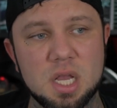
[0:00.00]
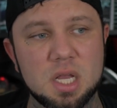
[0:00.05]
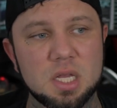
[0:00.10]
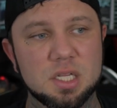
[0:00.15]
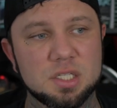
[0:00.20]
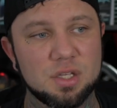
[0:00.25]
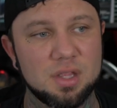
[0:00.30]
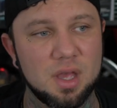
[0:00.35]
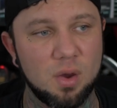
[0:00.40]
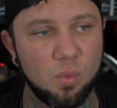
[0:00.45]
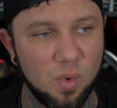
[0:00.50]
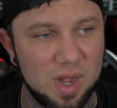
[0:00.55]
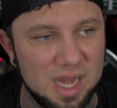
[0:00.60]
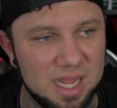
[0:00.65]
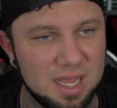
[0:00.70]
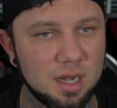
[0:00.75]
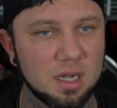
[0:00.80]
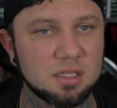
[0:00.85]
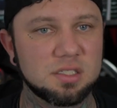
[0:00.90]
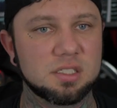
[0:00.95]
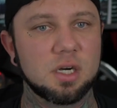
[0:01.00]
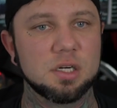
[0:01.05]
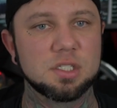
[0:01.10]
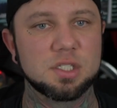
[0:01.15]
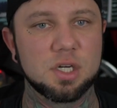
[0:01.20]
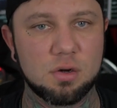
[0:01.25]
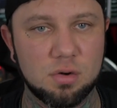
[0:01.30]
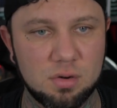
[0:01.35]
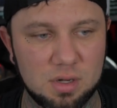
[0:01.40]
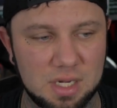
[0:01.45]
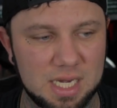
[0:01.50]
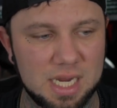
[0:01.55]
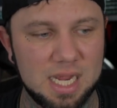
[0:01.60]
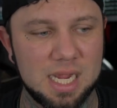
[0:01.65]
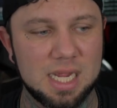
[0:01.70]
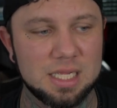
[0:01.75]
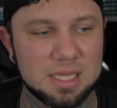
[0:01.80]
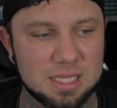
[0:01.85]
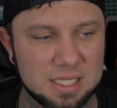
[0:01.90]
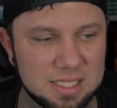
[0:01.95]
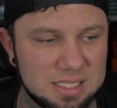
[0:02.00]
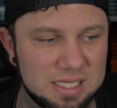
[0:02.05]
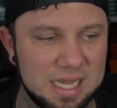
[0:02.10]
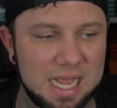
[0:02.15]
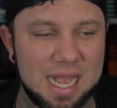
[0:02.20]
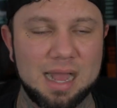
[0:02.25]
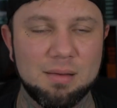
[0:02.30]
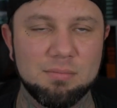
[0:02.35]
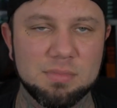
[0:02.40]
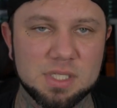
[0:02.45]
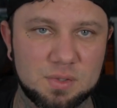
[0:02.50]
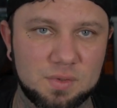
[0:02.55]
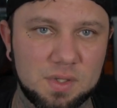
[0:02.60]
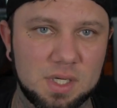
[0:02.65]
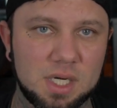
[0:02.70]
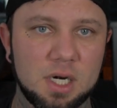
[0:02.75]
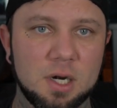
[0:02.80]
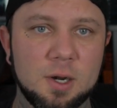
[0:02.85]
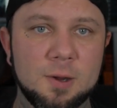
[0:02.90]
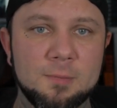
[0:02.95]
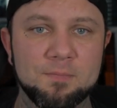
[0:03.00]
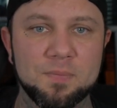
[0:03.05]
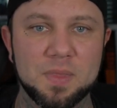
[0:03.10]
so that we can start to create this atmosphere